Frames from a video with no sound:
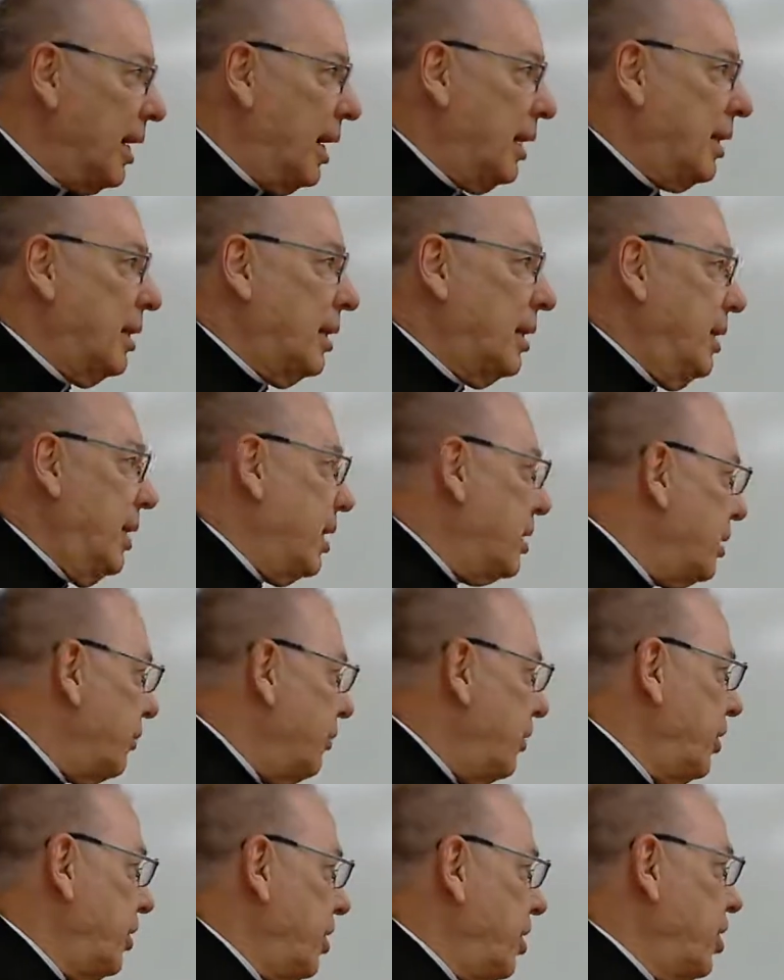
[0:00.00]
And at the end of
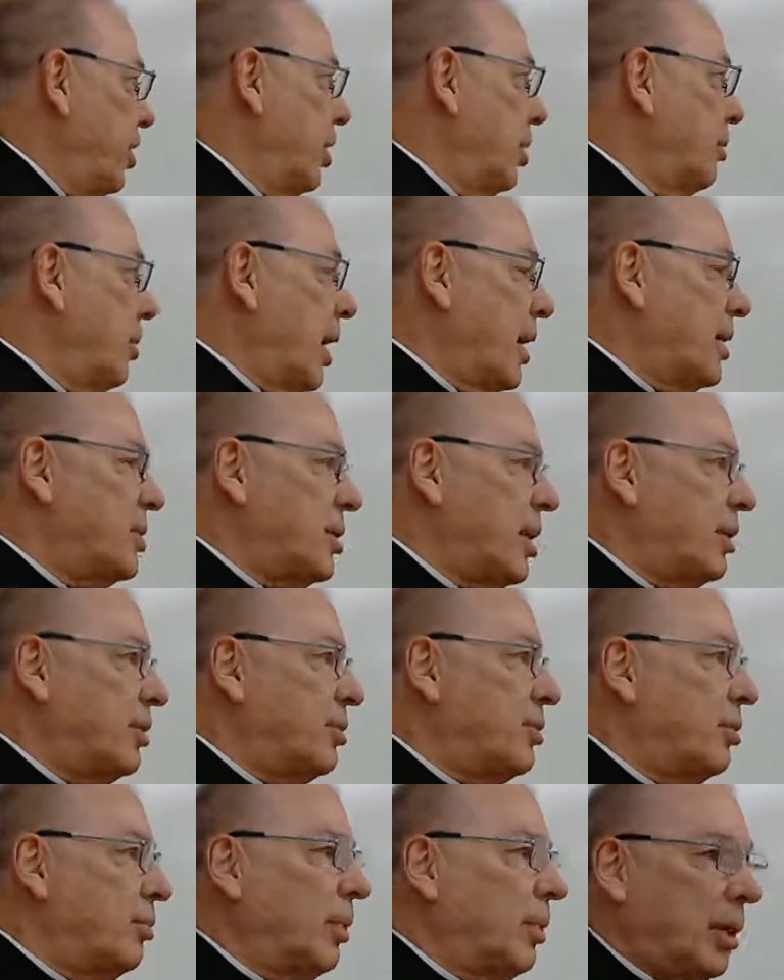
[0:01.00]
the year, I said
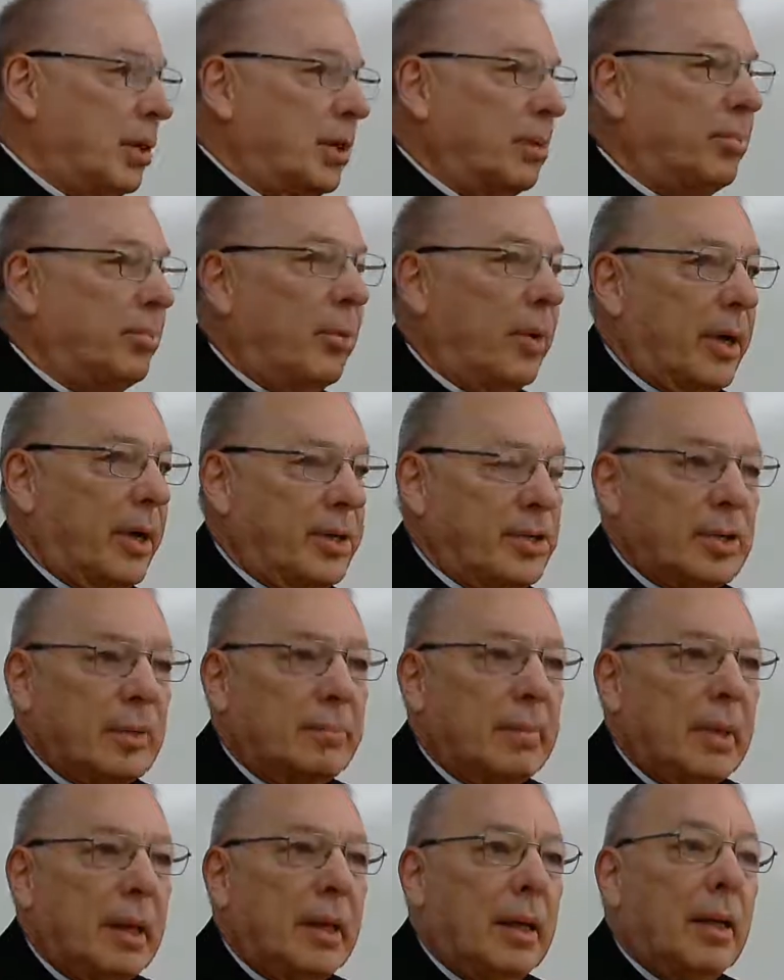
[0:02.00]
to one of the
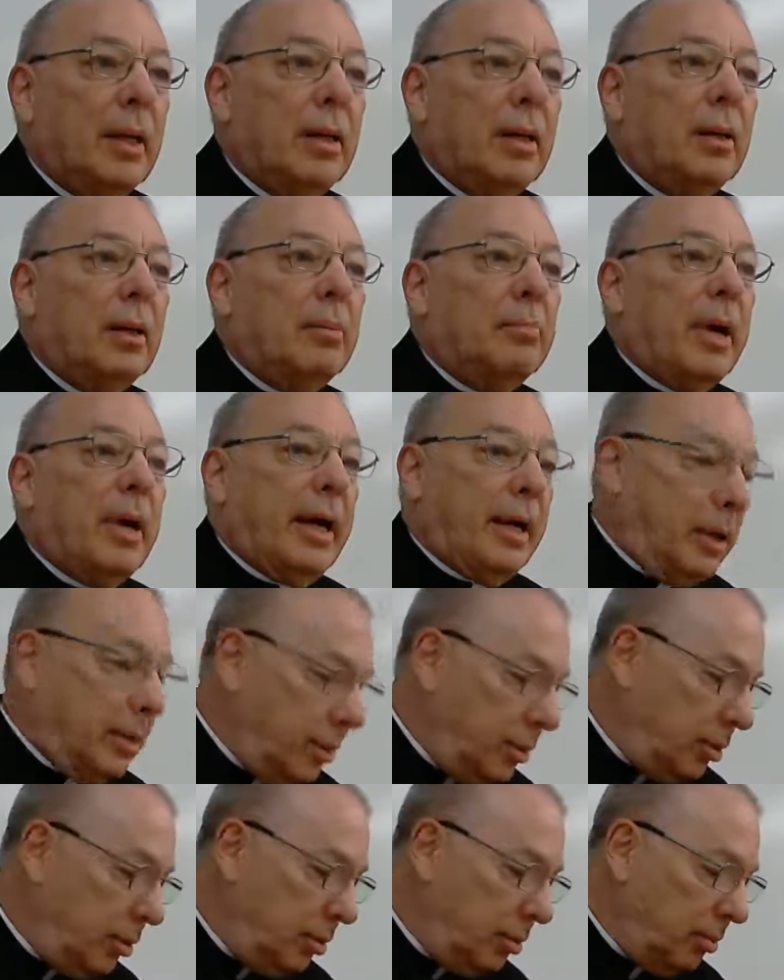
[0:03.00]
boys,
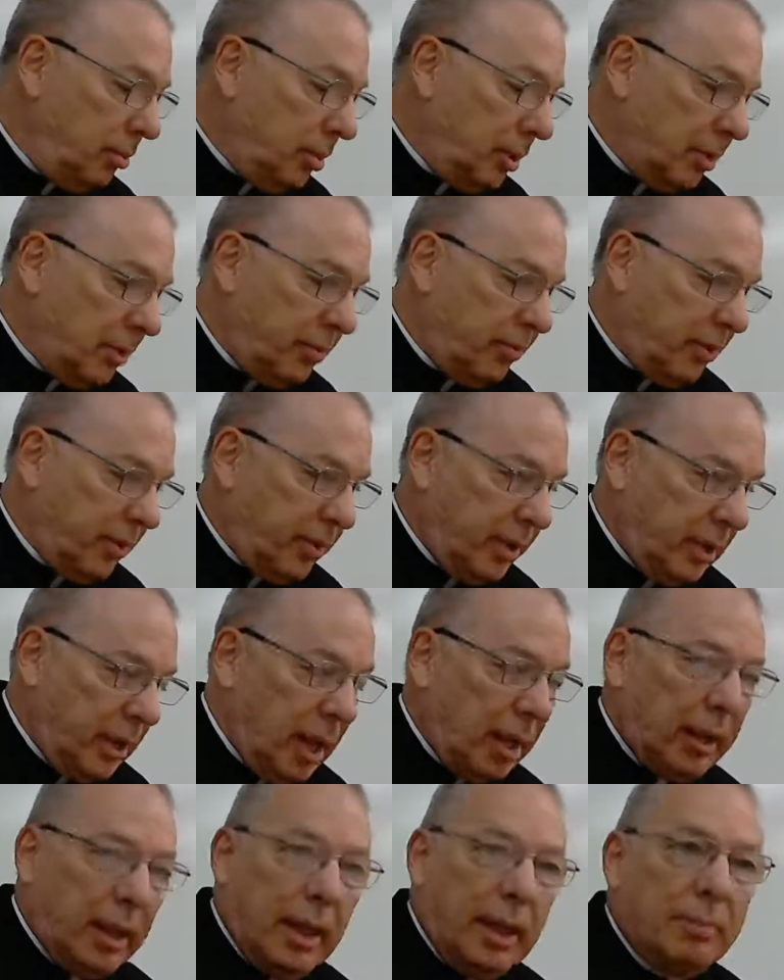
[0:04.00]
Mike, you were very
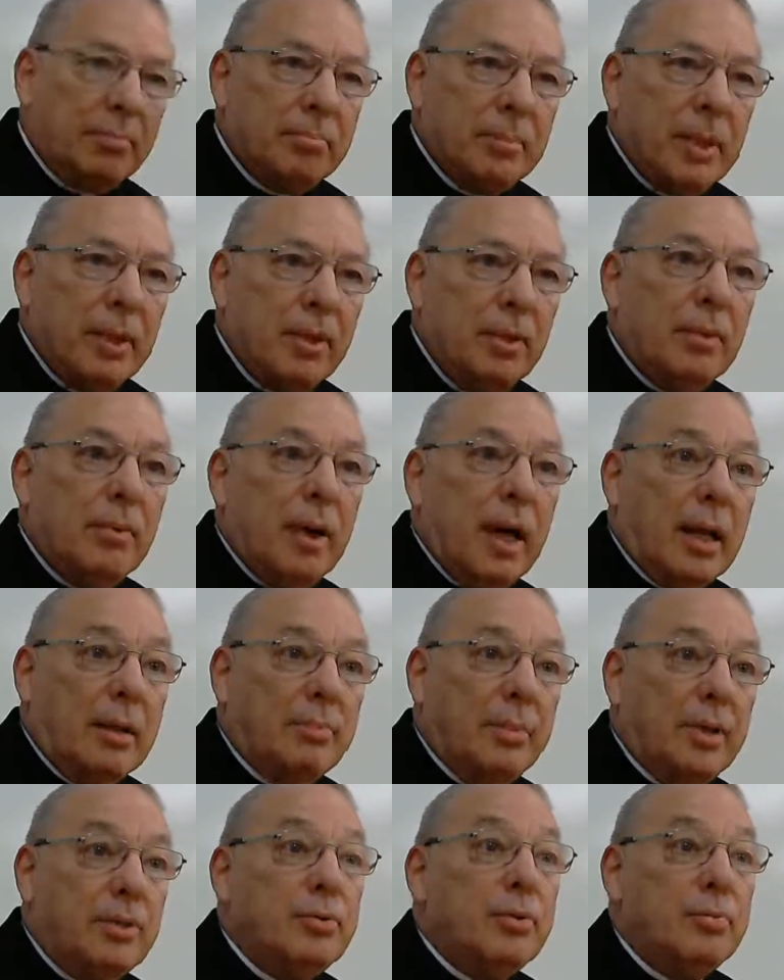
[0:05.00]
lucky. You had
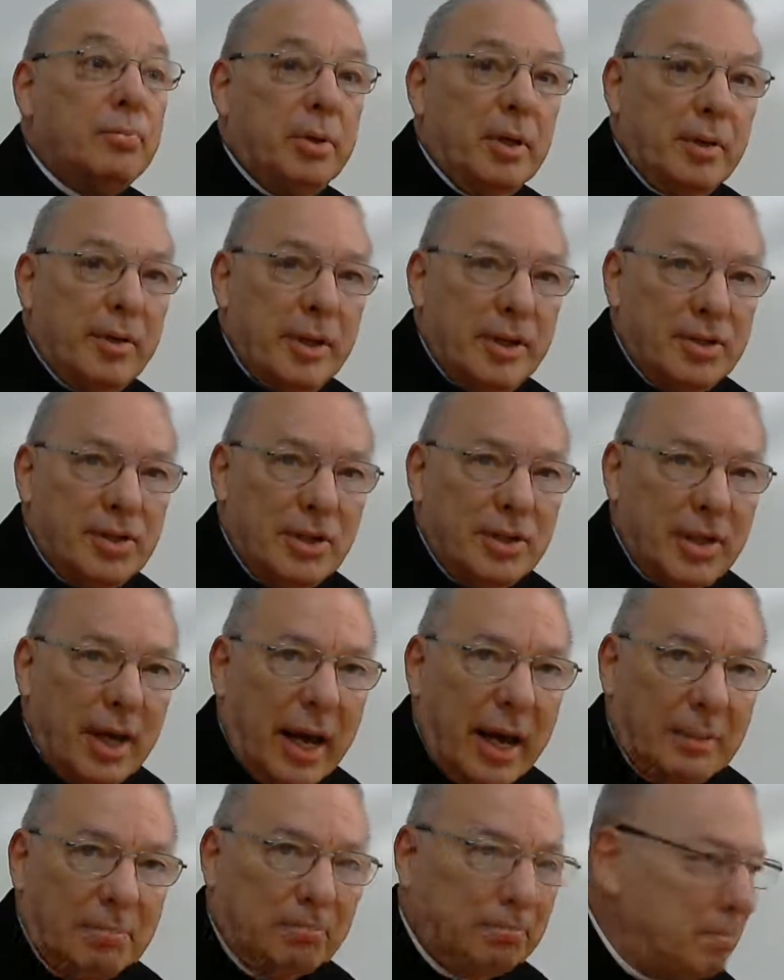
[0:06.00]
me 2 periods a
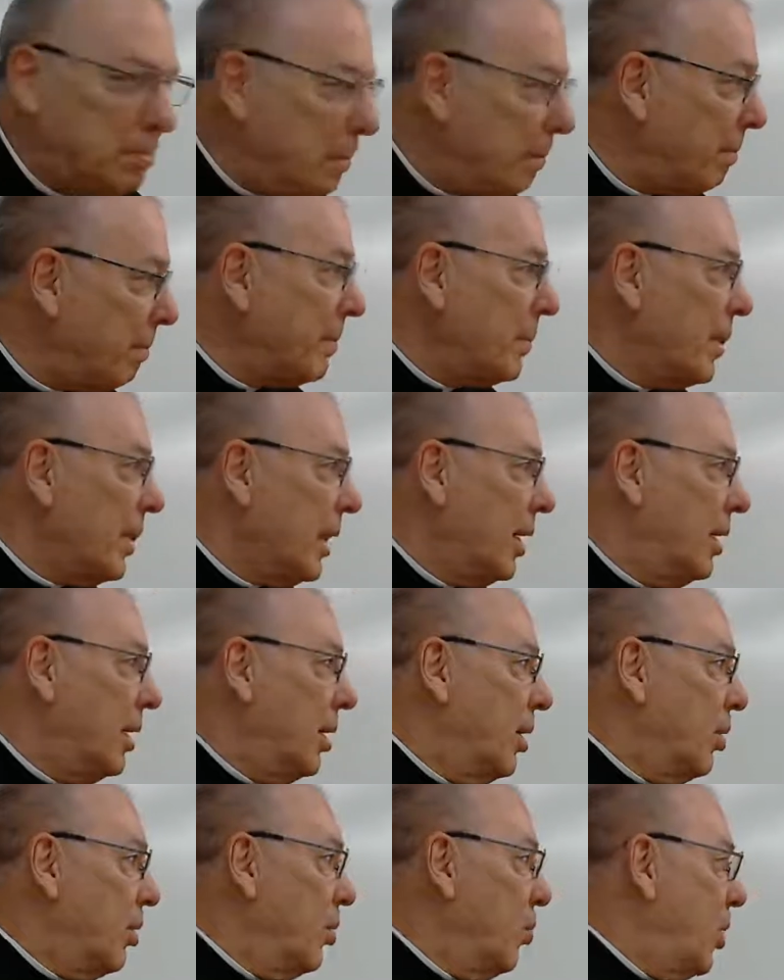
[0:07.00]
day.
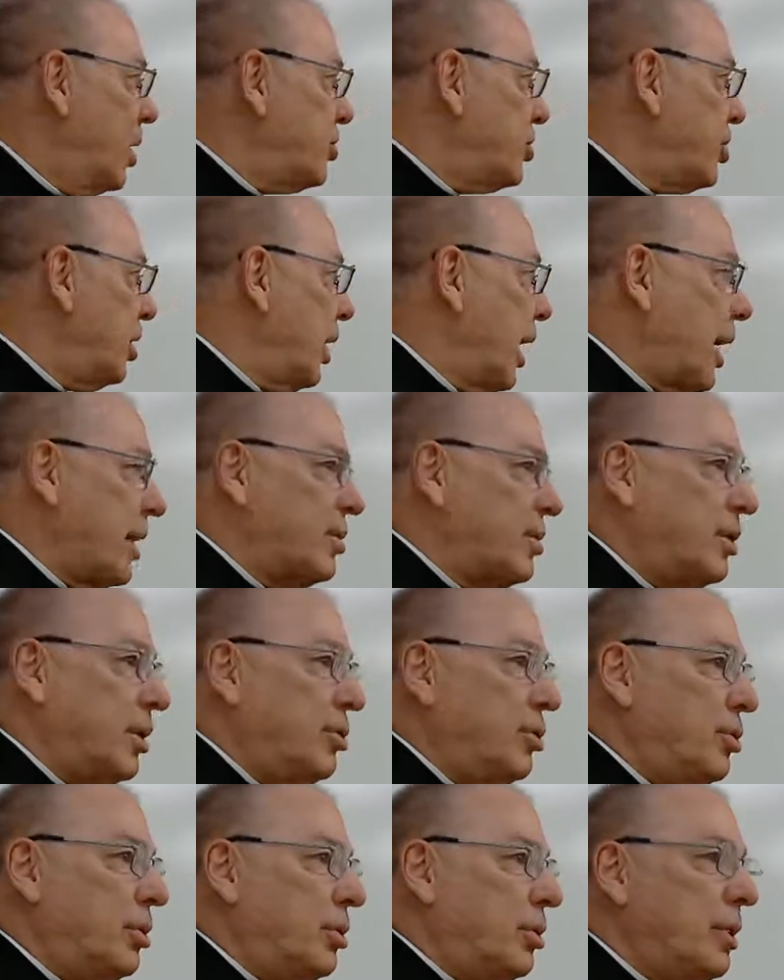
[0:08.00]
Which class
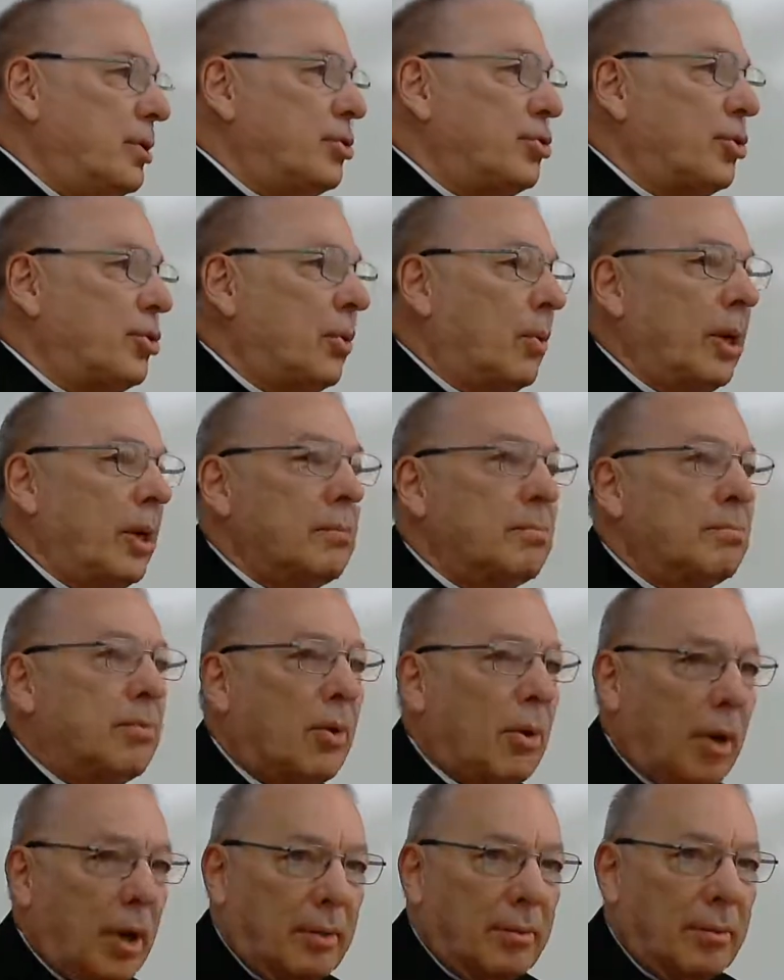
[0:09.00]
did you enjoy
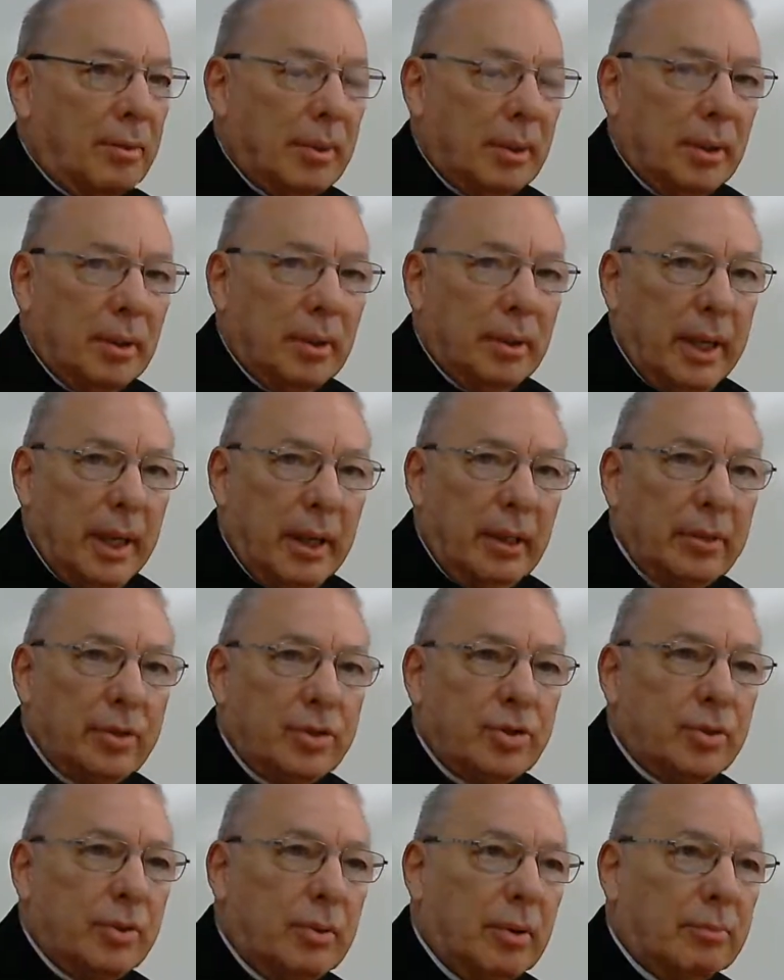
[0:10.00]
more,
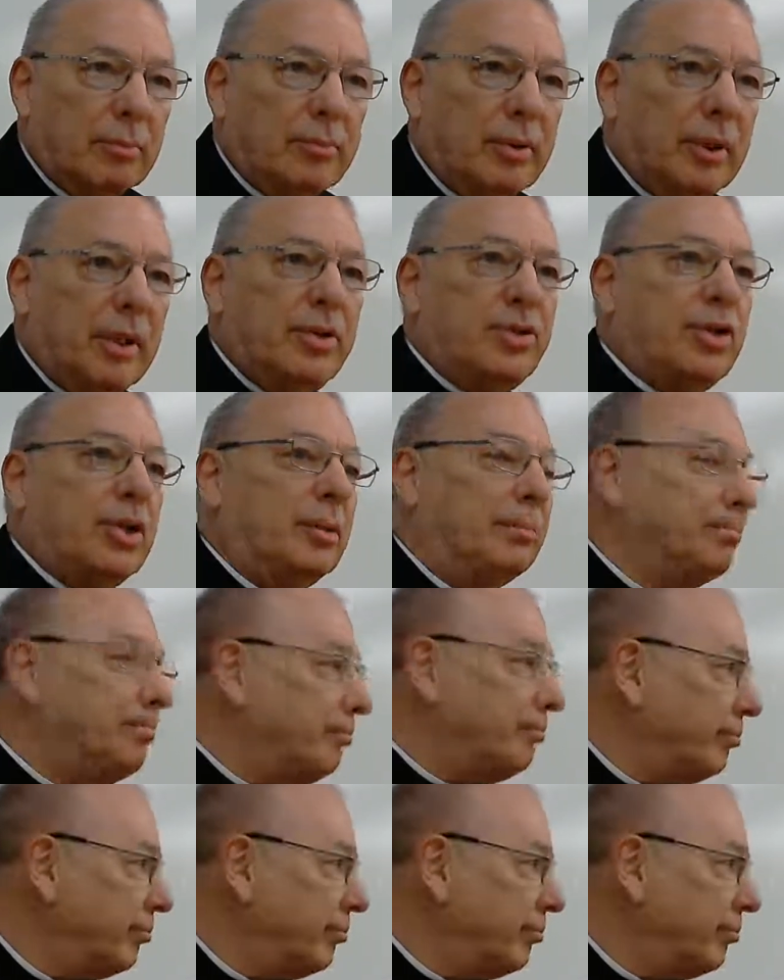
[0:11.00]
English or religion?